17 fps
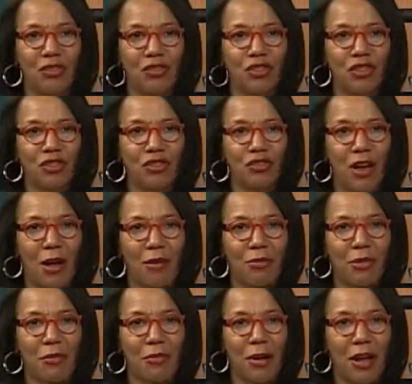she
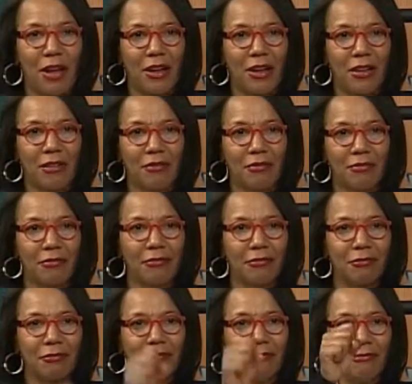dropped the mic.
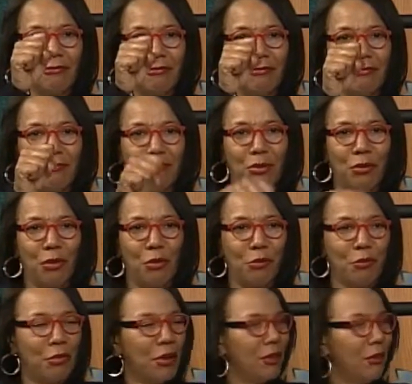
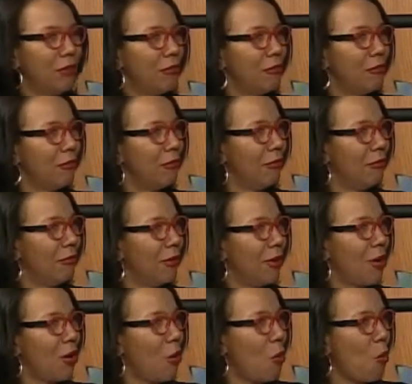Boom.
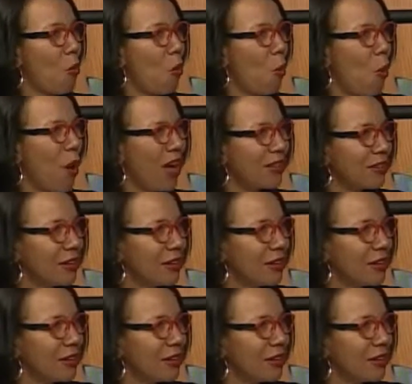What?